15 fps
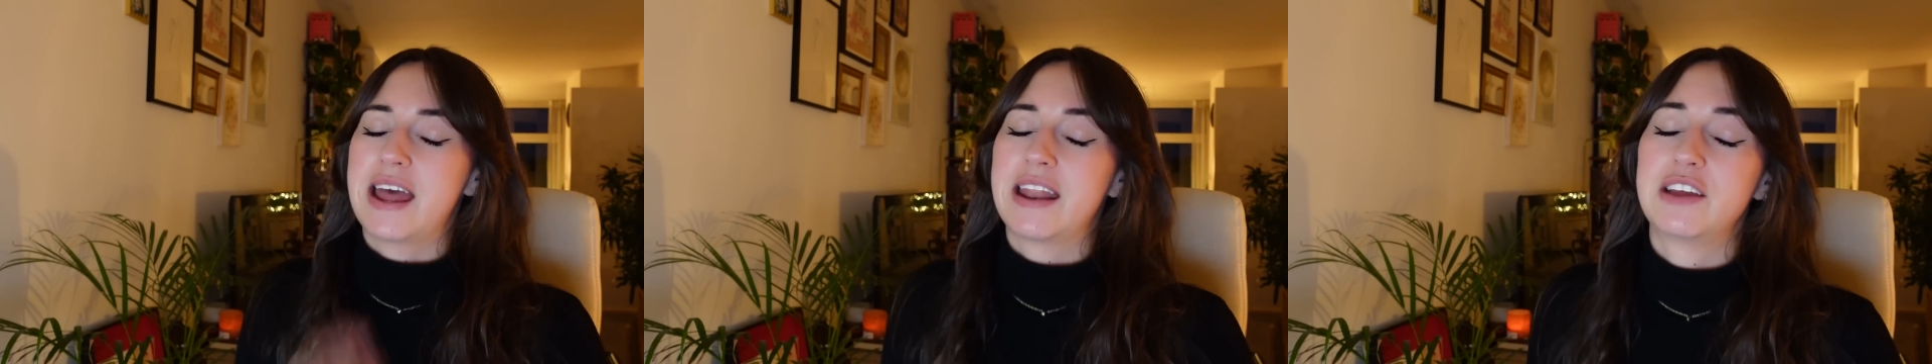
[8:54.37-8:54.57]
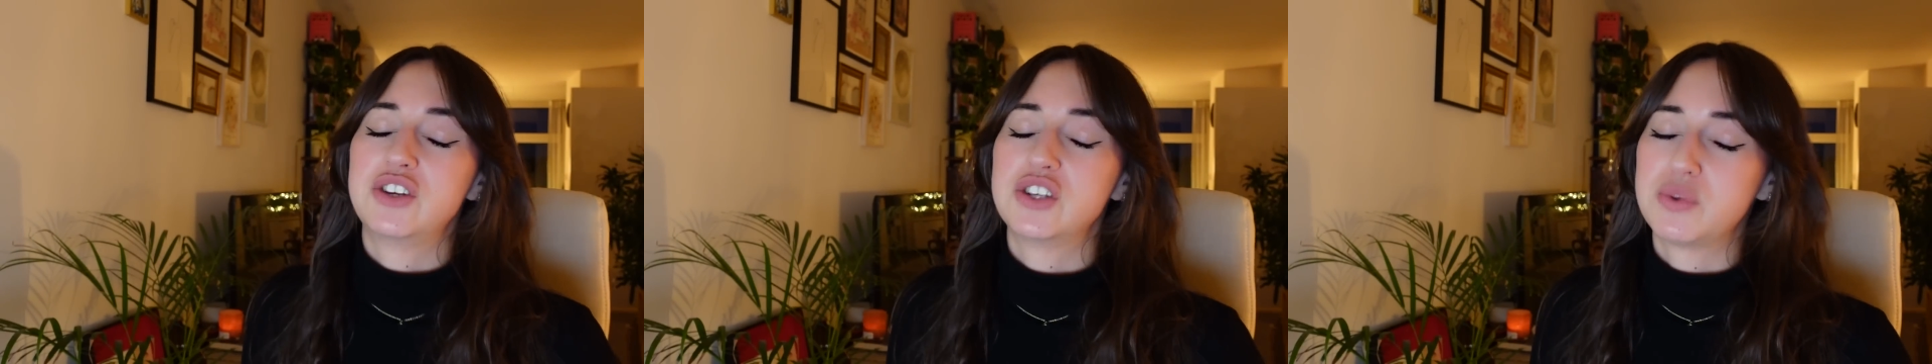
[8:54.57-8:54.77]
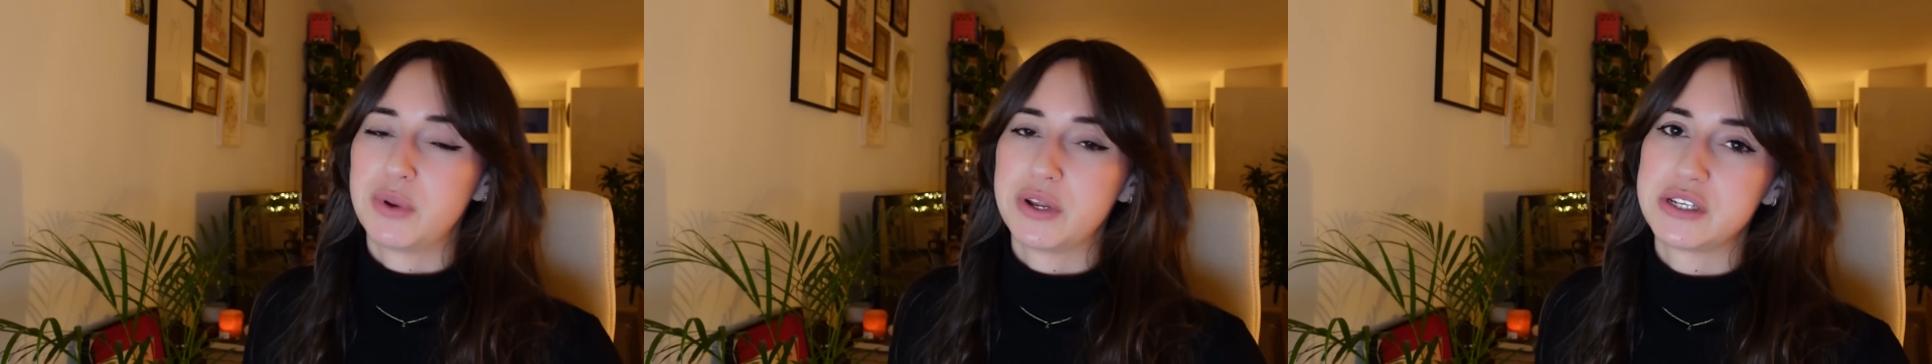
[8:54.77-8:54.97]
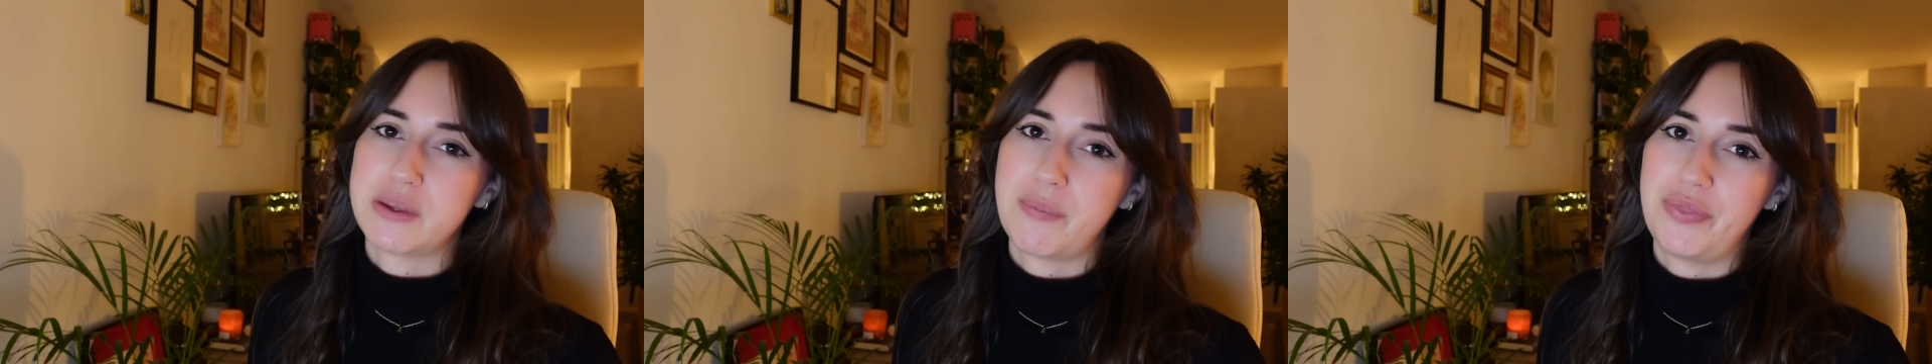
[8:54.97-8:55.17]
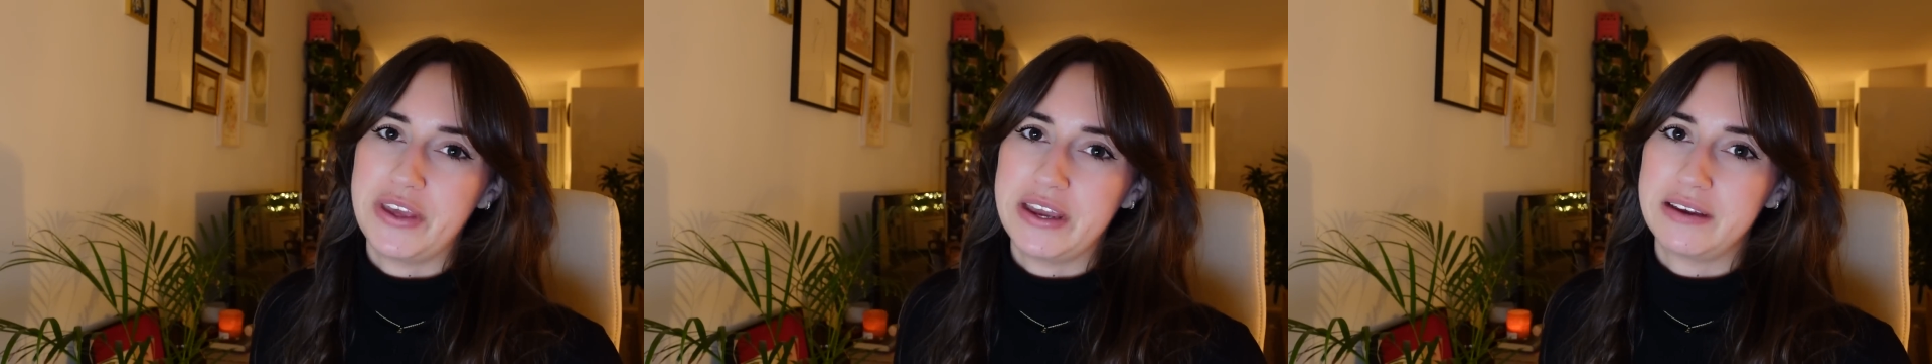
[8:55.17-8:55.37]
and I just wanted
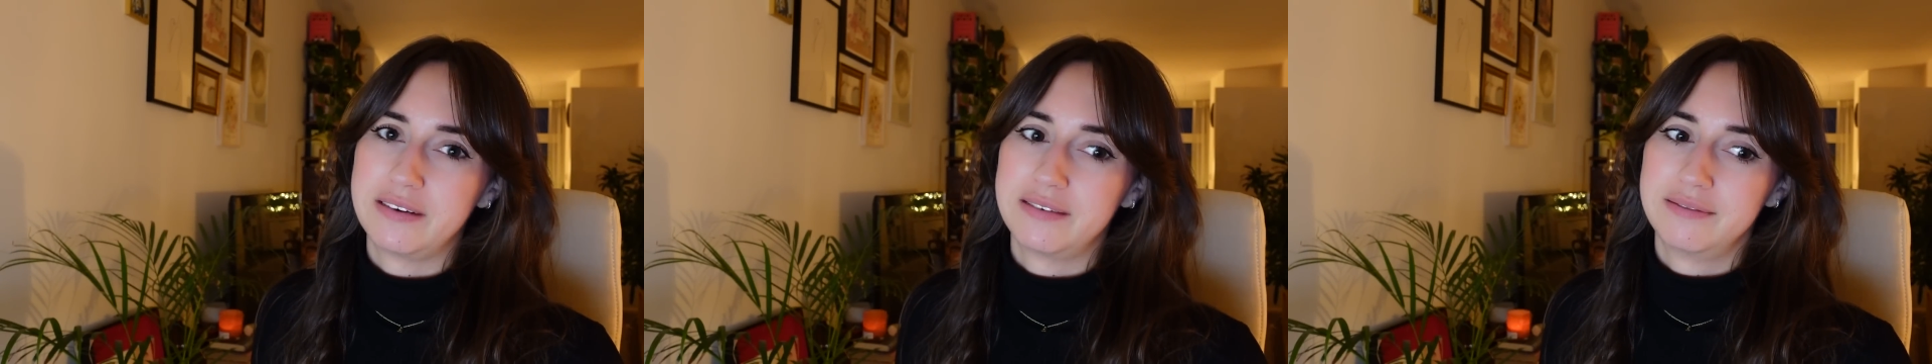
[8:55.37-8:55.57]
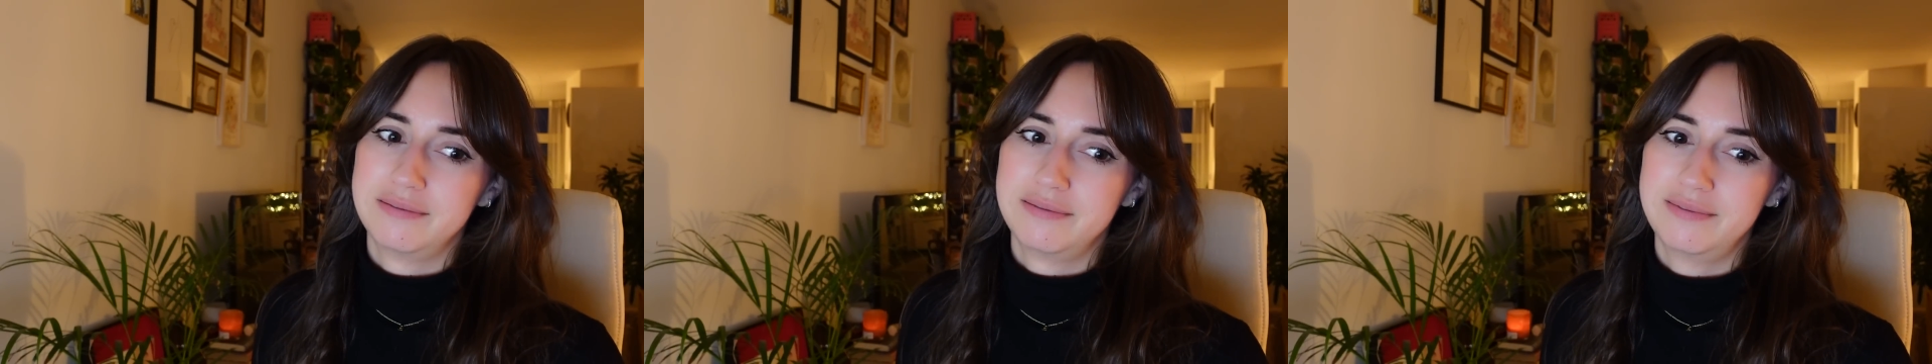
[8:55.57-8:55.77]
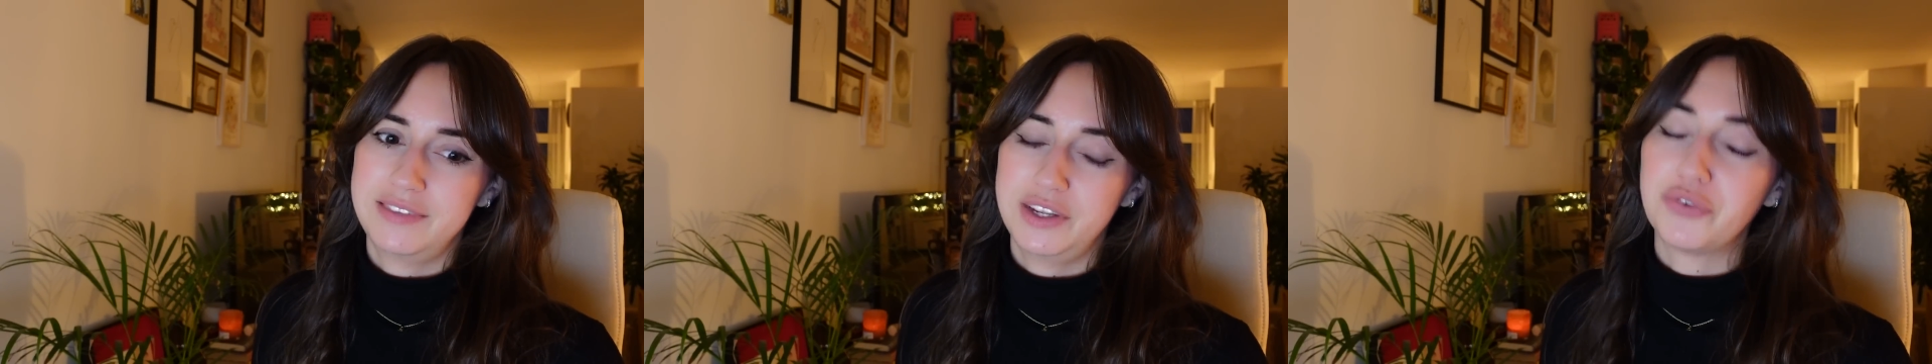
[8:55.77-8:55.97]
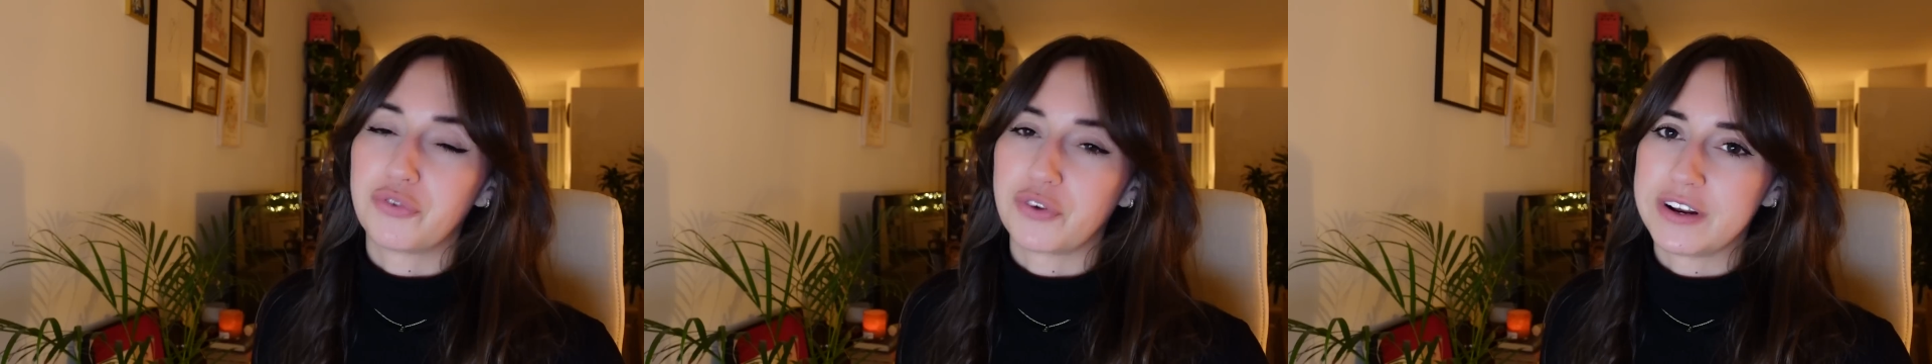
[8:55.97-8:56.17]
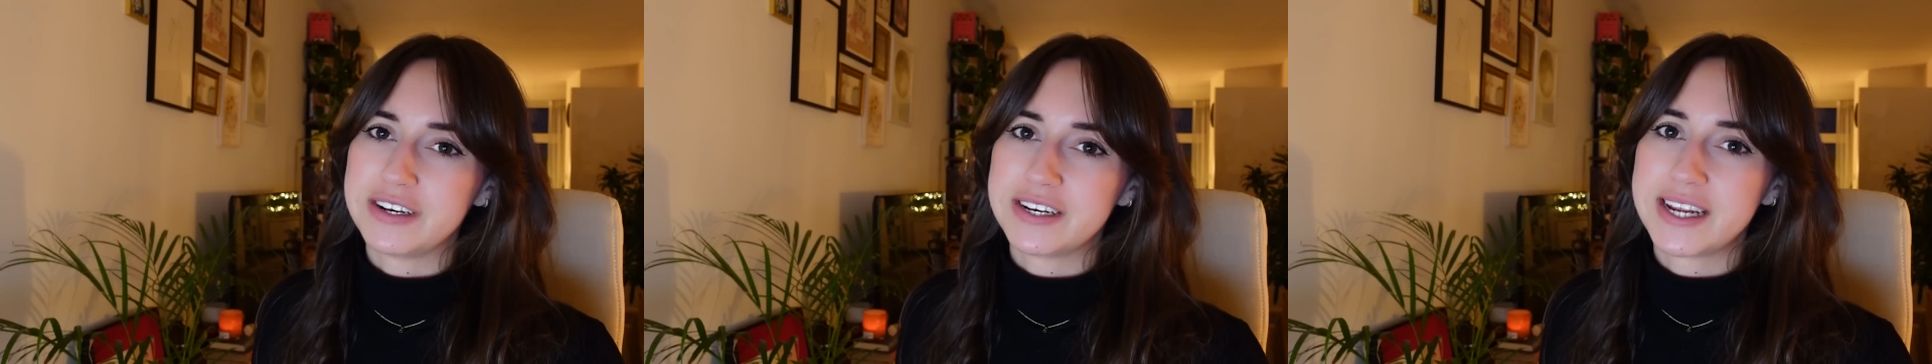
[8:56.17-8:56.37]
something
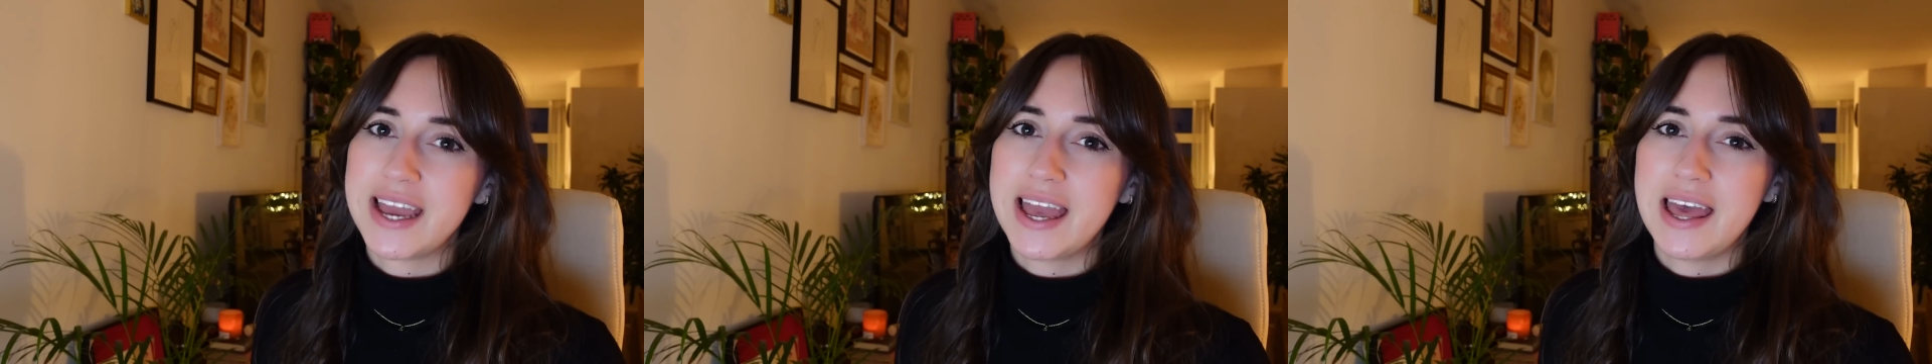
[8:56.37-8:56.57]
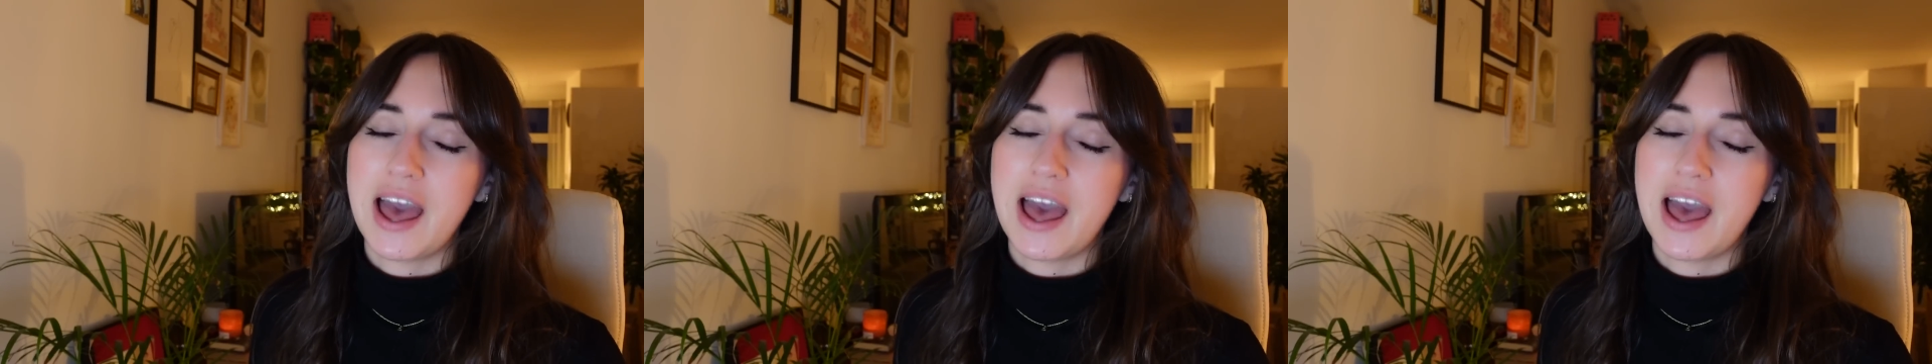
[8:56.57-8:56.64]
different.